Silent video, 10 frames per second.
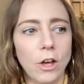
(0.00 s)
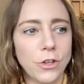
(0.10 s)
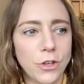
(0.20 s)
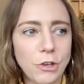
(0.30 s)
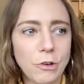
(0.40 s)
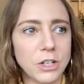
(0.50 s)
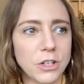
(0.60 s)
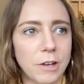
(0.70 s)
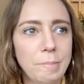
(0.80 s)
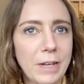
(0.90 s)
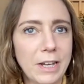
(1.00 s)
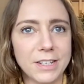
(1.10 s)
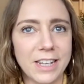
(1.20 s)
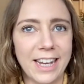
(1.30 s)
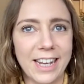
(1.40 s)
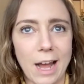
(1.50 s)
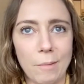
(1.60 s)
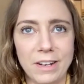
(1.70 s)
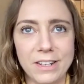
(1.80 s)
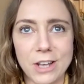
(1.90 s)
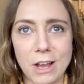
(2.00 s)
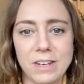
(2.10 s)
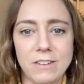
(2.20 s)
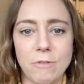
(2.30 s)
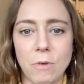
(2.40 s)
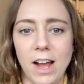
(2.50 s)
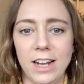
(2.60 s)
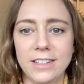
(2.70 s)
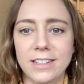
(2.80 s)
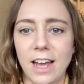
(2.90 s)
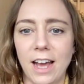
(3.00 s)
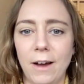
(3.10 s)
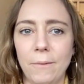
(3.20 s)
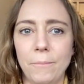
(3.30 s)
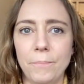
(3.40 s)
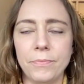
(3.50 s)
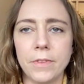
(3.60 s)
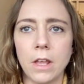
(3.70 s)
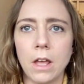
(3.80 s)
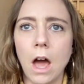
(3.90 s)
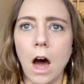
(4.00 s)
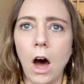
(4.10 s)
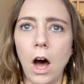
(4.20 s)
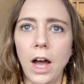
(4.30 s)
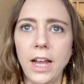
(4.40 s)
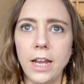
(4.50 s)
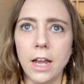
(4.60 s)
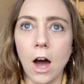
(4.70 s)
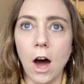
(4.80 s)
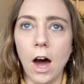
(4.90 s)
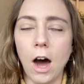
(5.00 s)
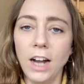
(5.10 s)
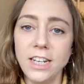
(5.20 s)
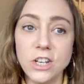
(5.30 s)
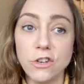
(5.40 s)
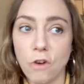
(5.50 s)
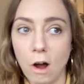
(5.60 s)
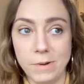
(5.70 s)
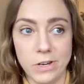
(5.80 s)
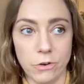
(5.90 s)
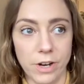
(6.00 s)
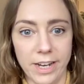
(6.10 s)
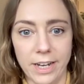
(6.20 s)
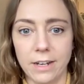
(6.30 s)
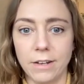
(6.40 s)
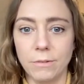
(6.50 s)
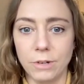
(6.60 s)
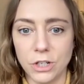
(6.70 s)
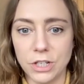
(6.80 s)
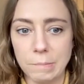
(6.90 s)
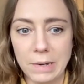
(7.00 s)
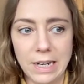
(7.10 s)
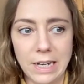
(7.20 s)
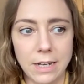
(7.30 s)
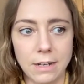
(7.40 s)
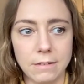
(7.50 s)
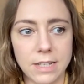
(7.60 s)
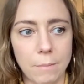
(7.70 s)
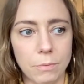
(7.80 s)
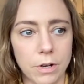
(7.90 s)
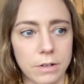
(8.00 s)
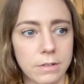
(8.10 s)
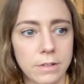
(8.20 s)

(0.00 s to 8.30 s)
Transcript: Good question, because it can happen in so many different ways. I did a drama degree, which is completely separate